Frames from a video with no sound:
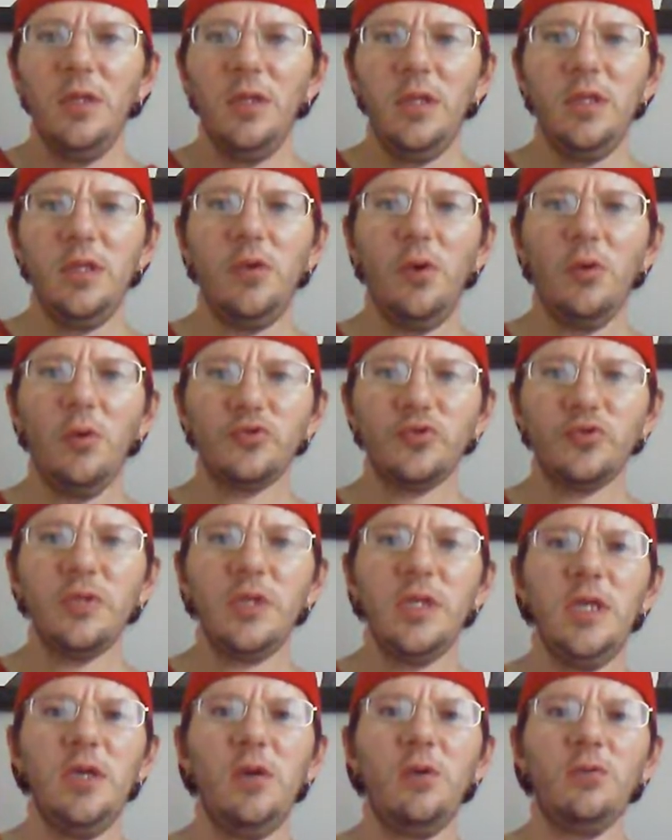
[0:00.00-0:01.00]
he gonna
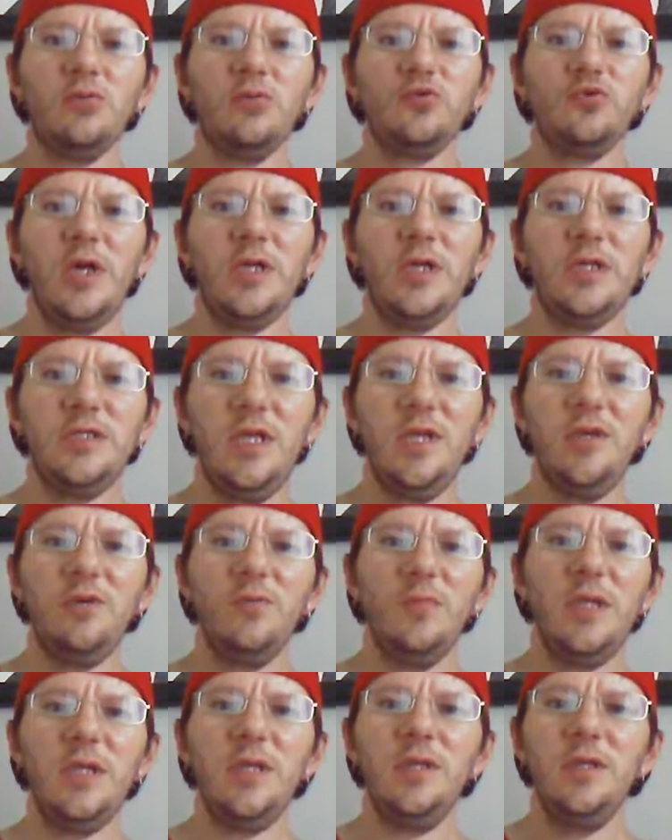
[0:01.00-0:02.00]
try to tell
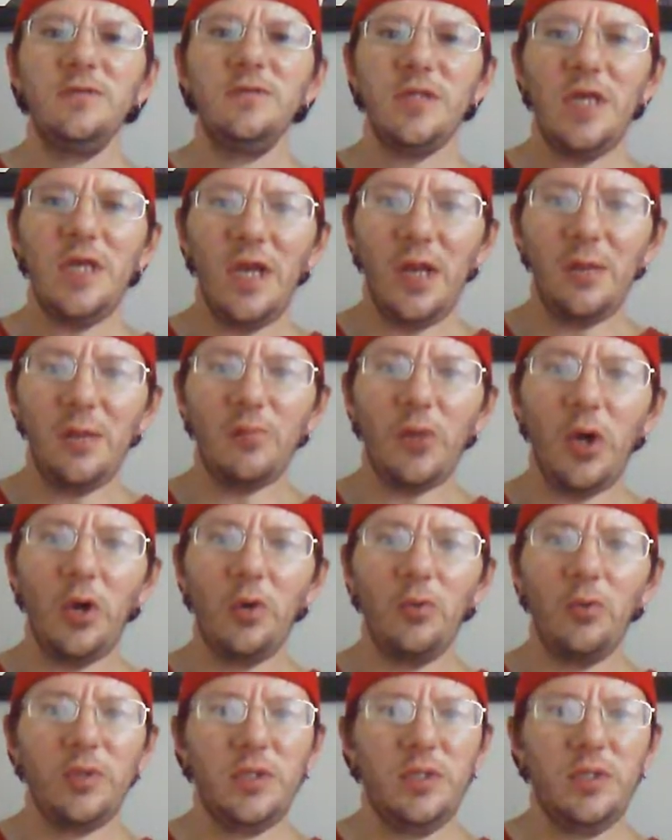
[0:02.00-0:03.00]
me that I'm broke.